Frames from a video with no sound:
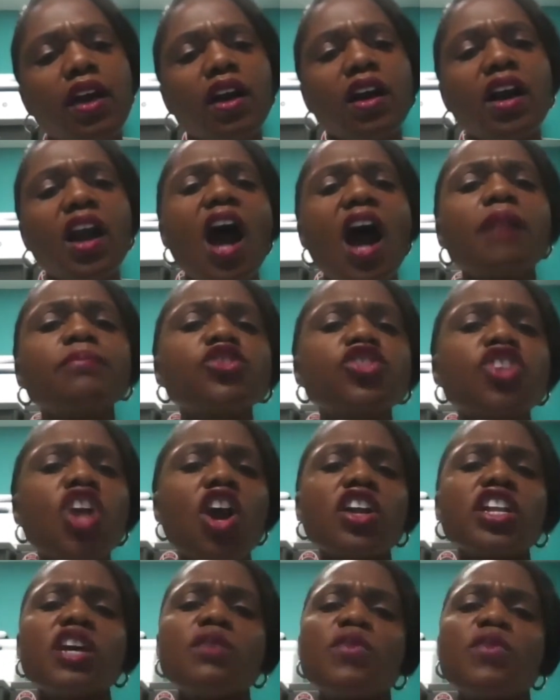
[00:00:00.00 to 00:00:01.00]
Come
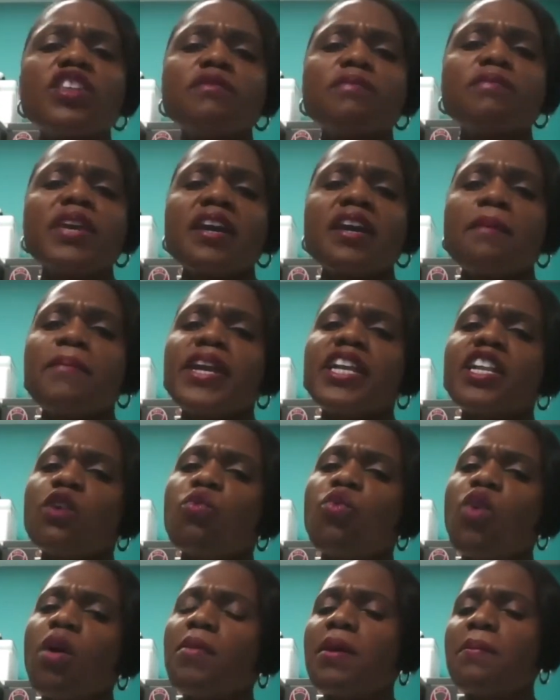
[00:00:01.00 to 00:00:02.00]
journey with me and meet a
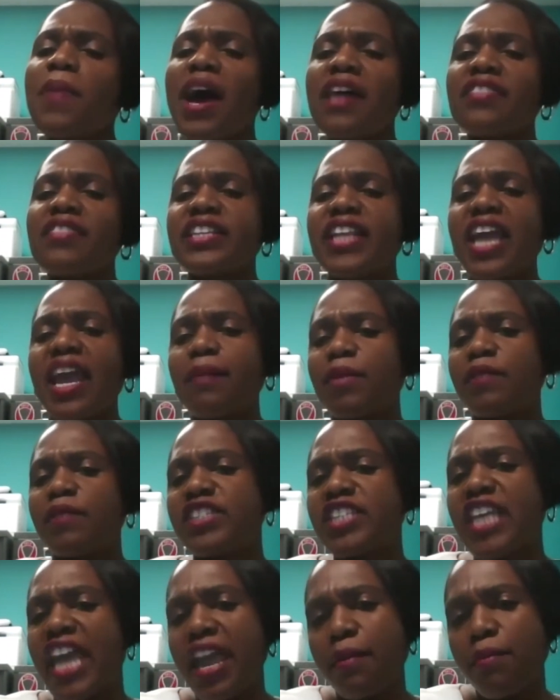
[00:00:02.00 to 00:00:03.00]
woman by the name of
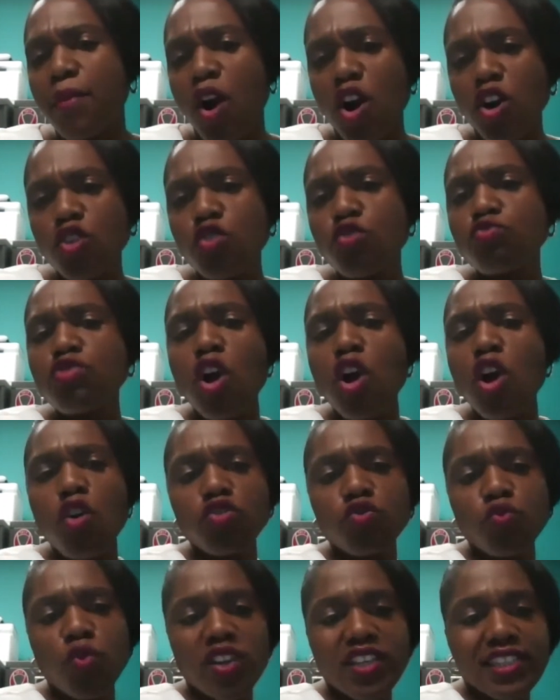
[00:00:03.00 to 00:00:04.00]
Tamar who
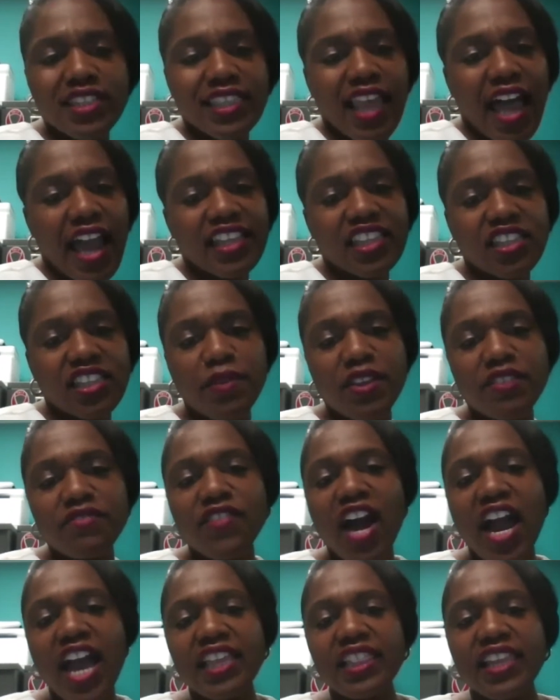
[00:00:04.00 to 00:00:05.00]
knows what it's like to be
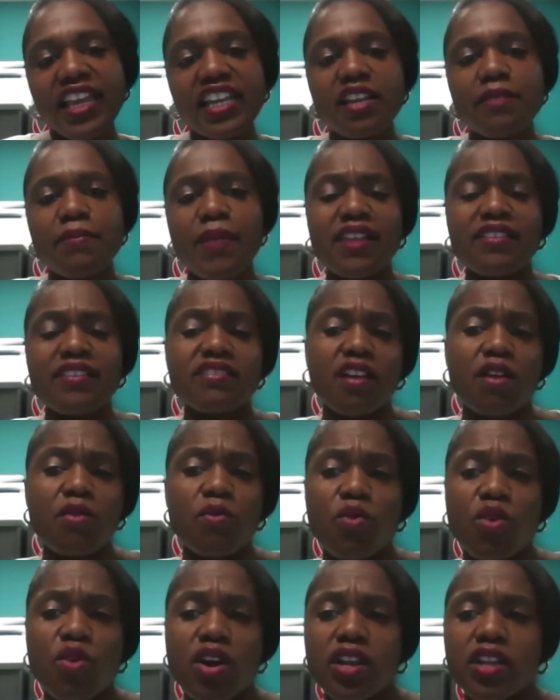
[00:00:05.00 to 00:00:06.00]
violated by
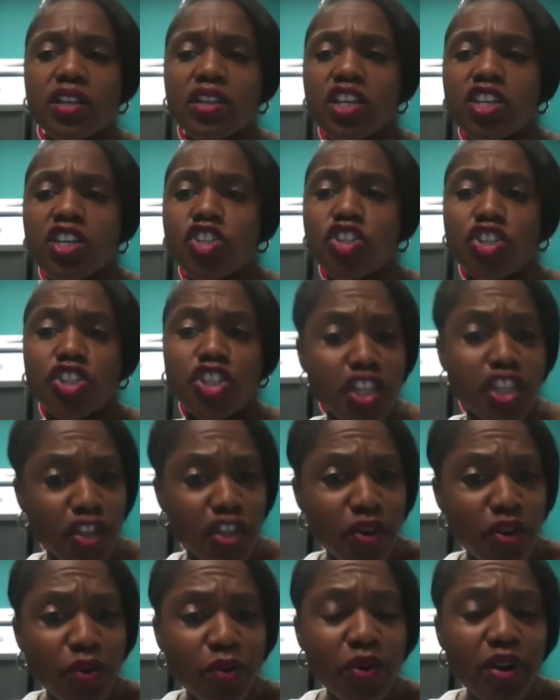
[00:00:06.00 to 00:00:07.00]
someone she
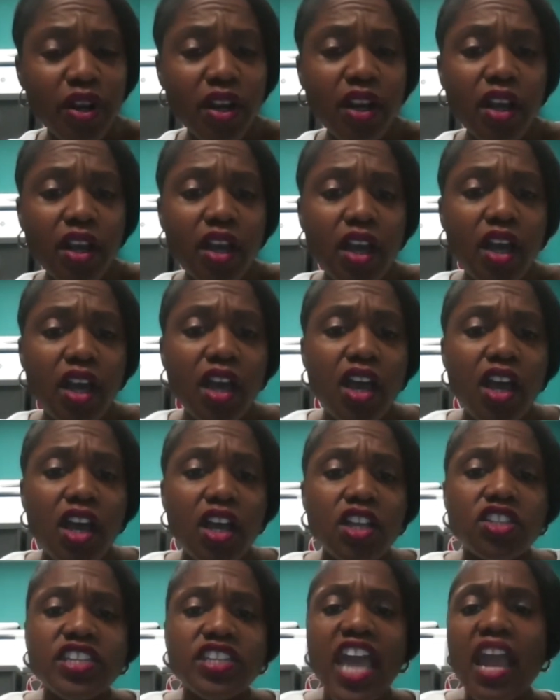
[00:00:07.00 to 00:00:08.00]
knew.
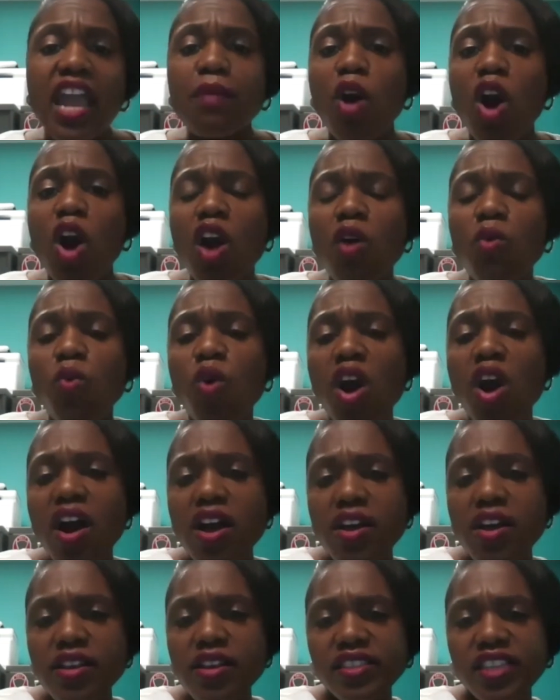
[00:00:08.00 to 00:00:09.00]
Tamar
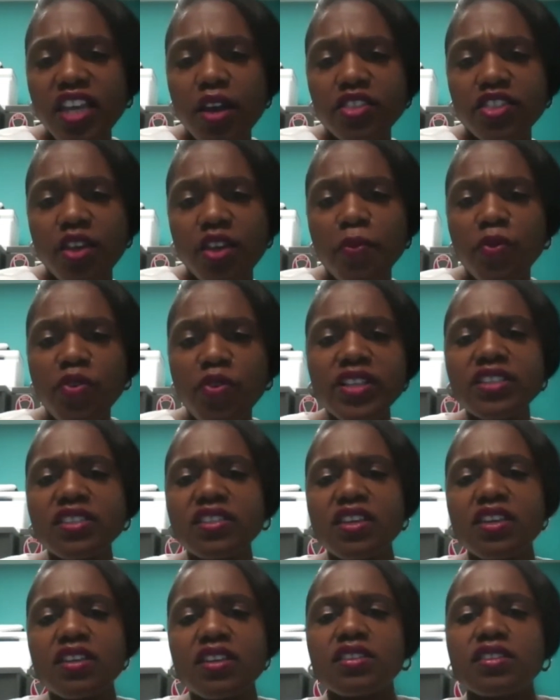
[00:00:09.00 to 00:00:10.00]
was the
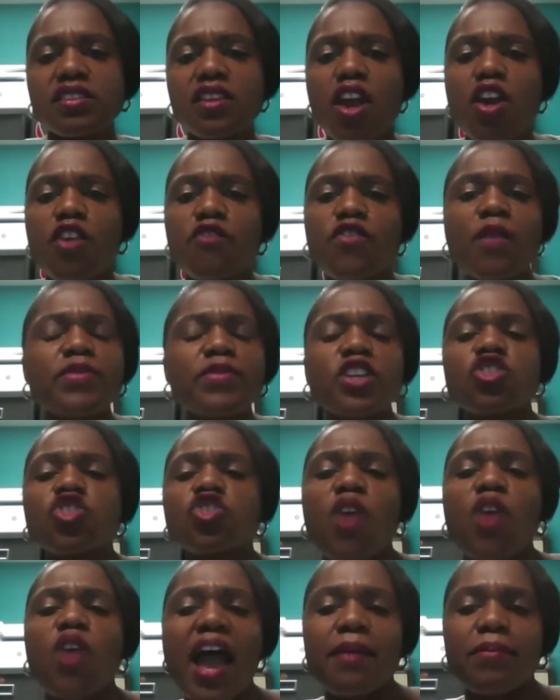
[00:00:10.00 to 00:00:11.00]
princess from the
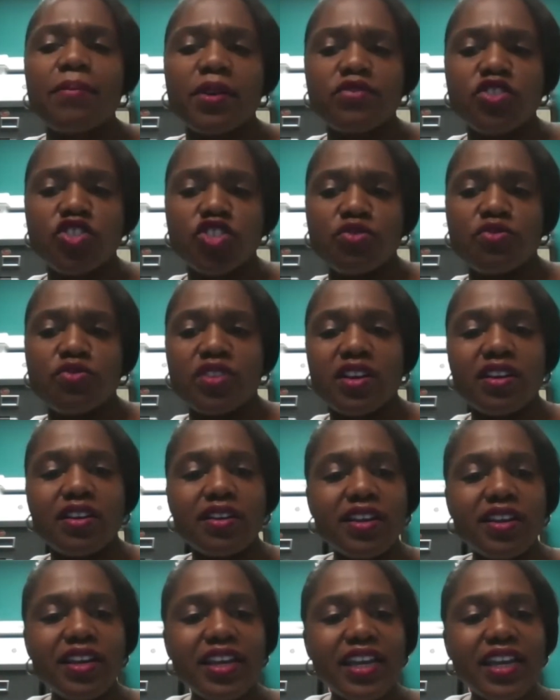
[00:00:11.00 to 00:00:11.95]
tribe of Judah.